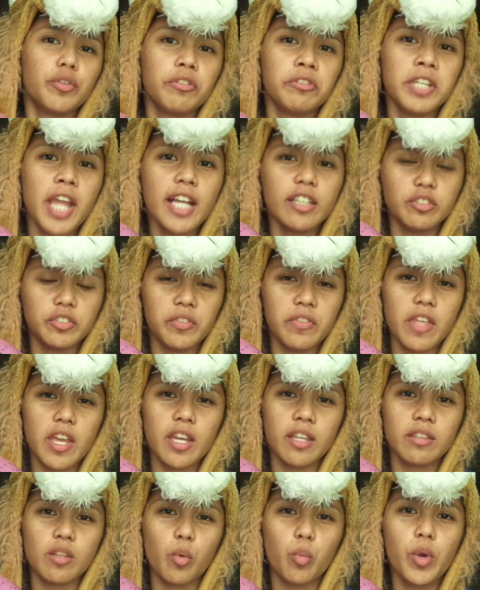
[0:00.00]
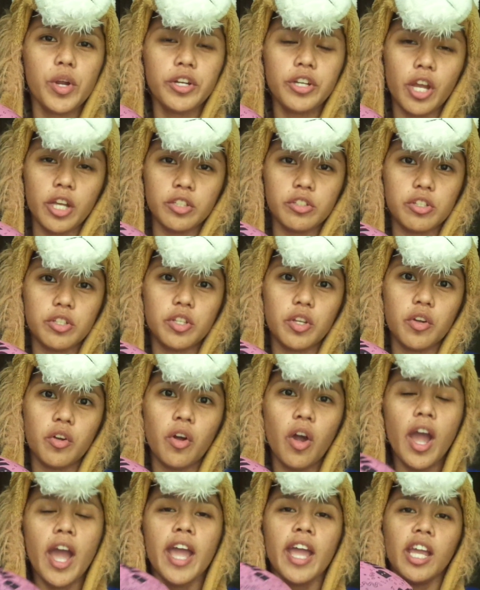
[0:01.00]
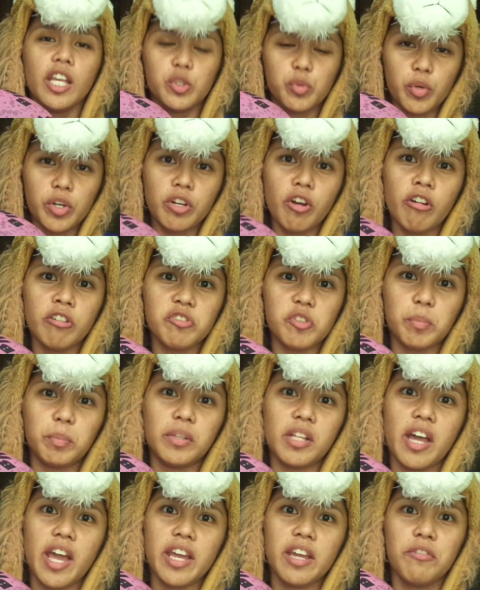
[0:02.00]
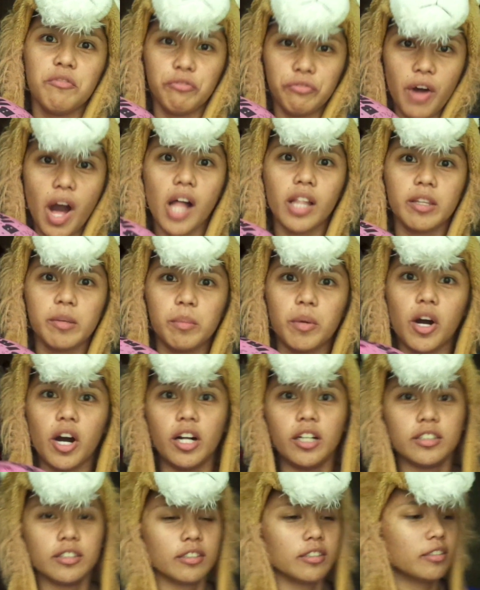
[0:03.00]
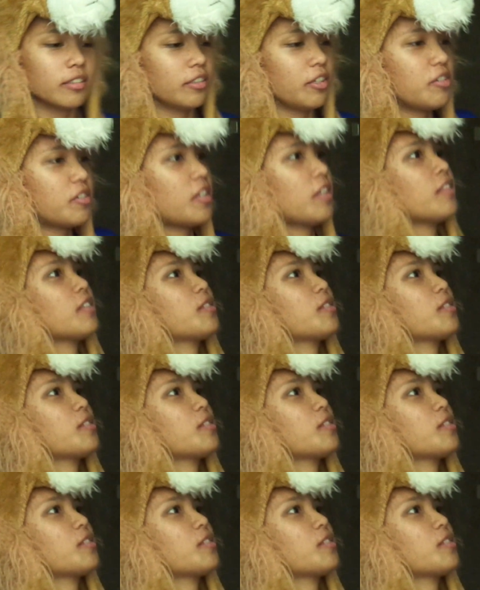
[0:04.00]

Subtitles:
the next thing that we're going to do is we're going to play volleyball using